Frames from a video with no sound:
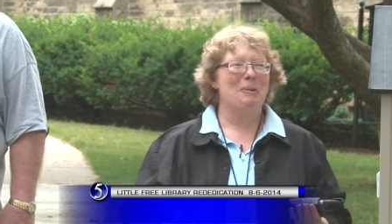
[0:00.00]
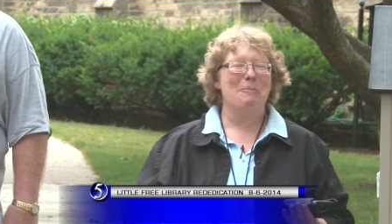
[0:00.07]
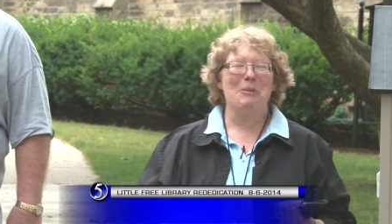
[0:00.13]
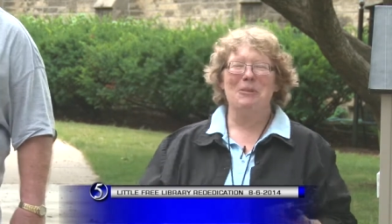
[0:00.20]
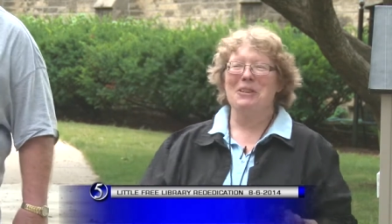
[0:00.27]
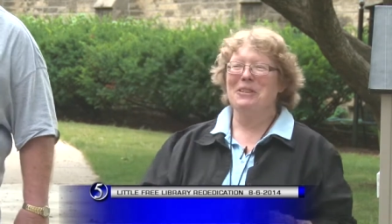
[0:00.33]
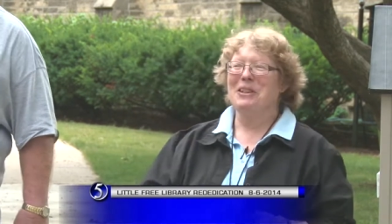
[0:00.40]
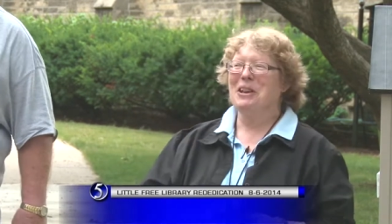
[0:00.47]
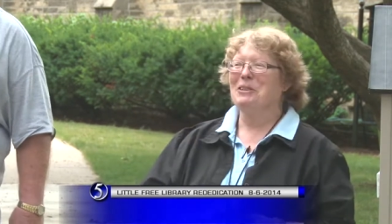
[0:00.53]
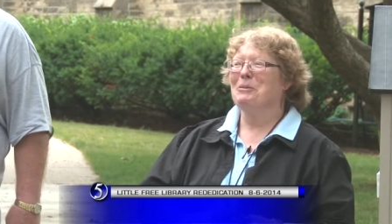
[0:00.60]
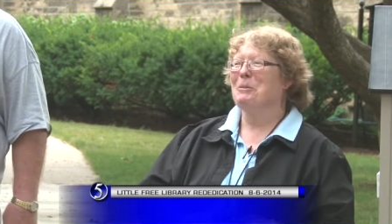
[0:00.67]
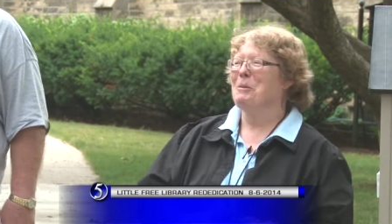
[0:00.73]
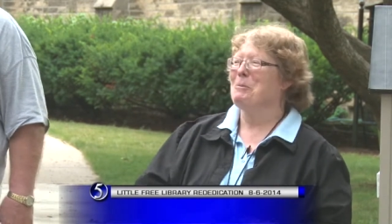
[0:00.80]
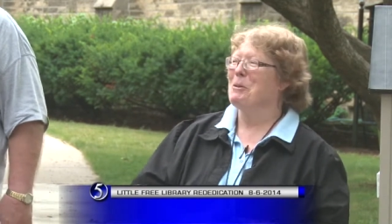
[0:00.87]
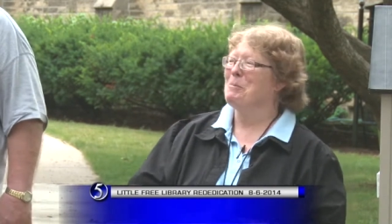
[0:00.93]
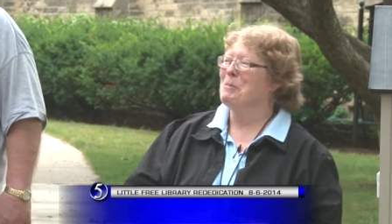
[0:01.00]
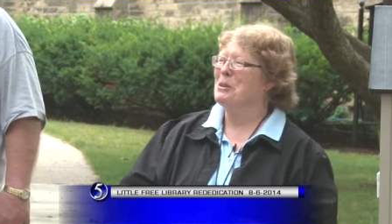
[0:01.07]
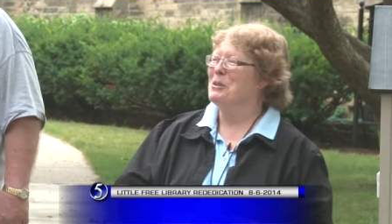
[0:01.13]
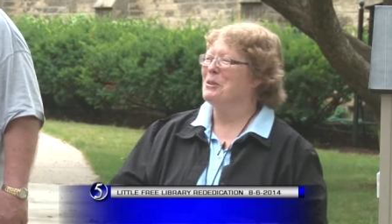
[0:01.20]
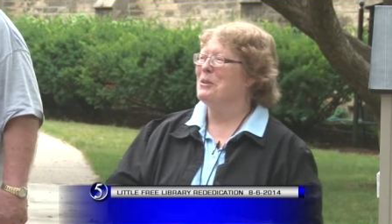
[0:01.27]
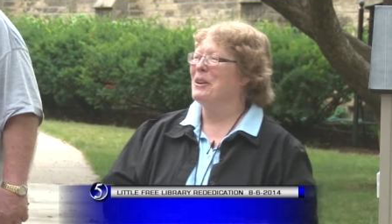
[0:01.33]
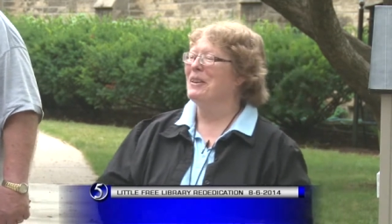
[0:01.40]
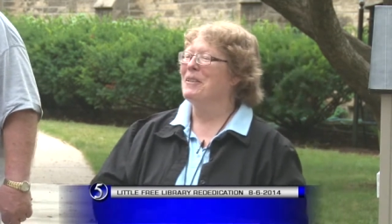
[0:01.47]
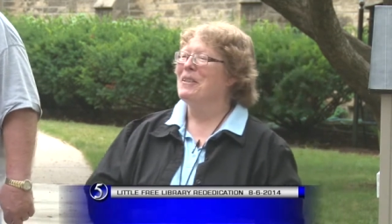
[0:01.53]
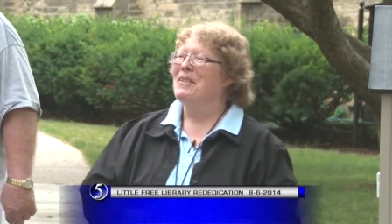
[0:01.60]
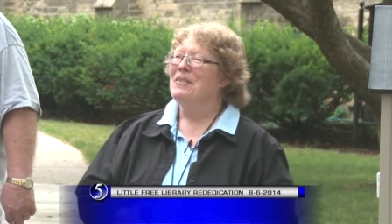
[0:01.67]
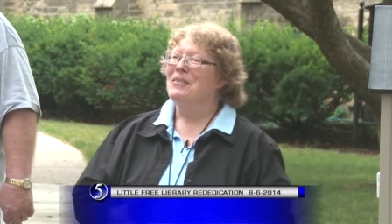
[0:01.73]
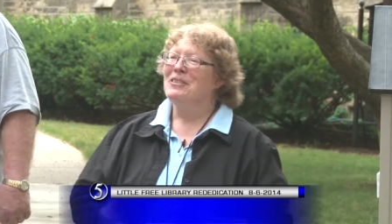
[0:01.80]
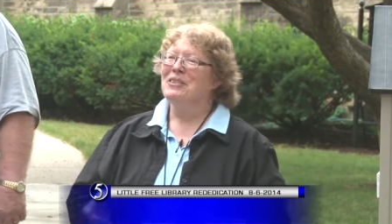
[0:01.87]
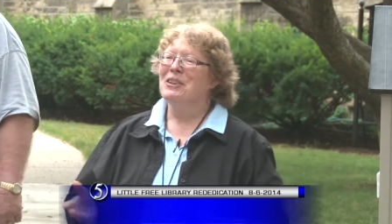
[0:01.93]
summer that that's what we'd be doing?
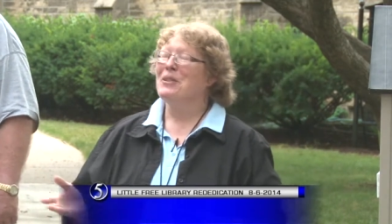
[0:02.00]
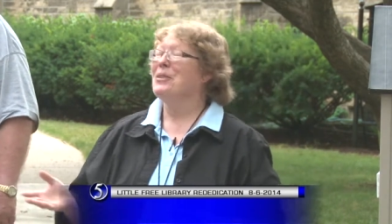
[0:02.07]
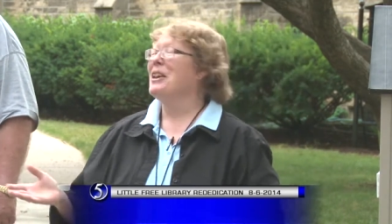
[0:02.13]
So